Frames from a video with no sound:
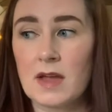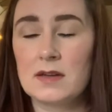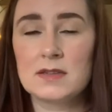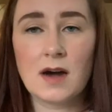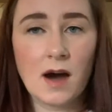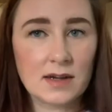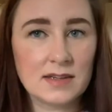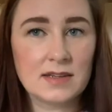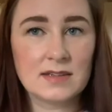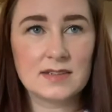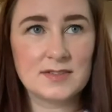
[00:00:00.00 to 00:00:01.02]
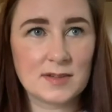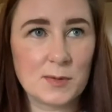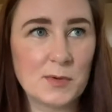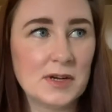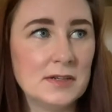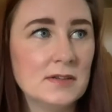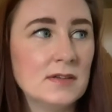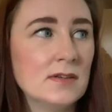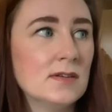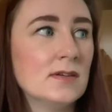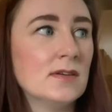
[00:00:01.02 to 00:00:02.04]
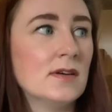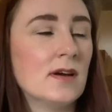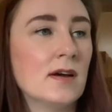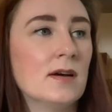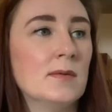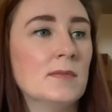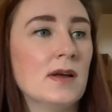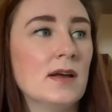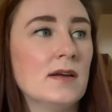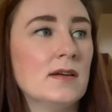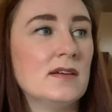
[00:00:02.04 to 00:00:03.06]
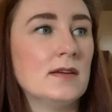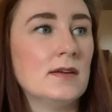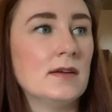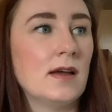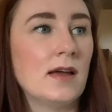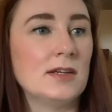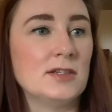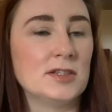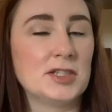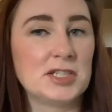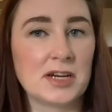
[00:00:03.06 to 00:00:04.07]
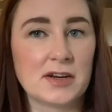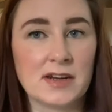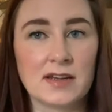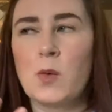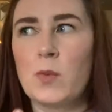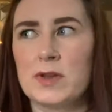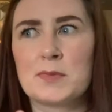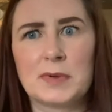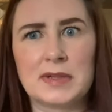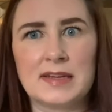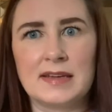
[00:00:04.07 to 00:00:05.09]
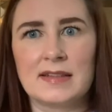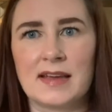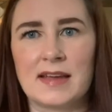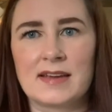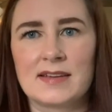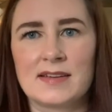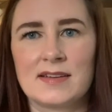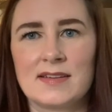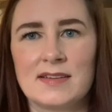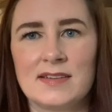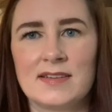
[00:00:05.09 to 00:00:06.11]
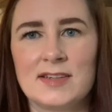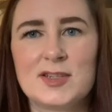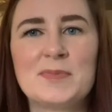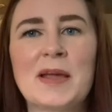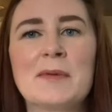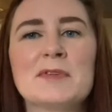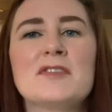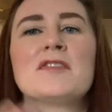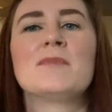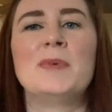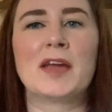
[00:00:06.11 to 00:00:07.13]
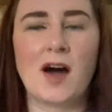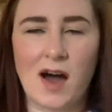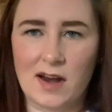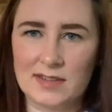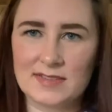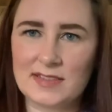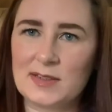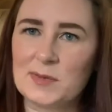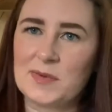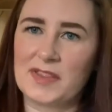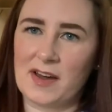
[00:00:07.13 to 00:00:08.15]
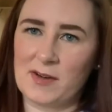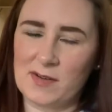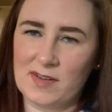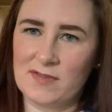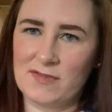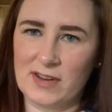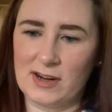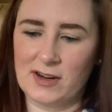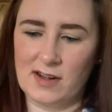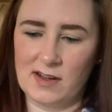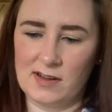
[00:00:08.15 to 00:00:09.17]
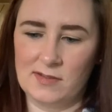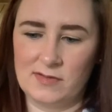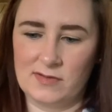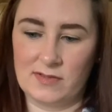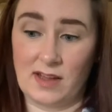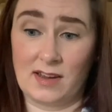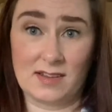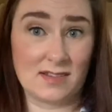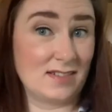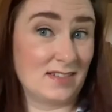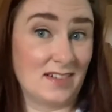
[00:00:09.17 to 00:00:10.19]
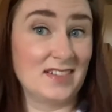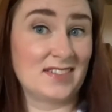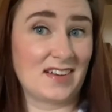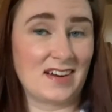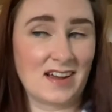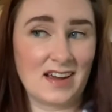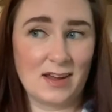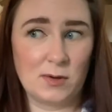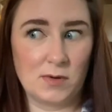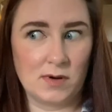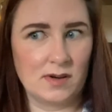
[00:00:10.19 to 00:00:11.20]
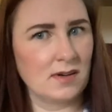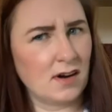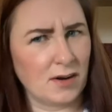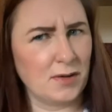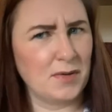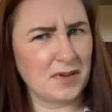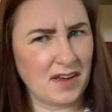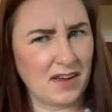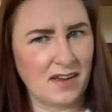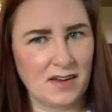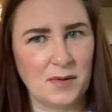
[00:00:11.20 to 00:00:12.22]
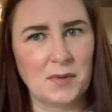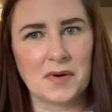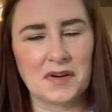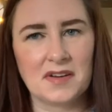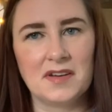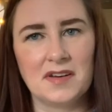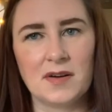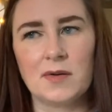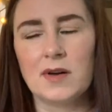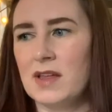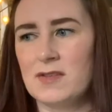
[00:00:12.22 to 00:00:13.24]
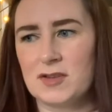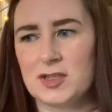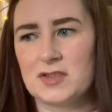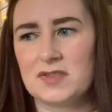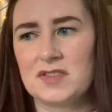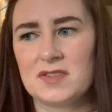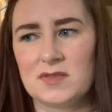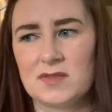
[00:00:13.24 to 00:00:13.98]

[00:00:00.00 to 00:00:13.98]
Talking to someone and just sharing what's really, like, just being able to speak honestly without fear of like side eye or are you okay, or, you know, is just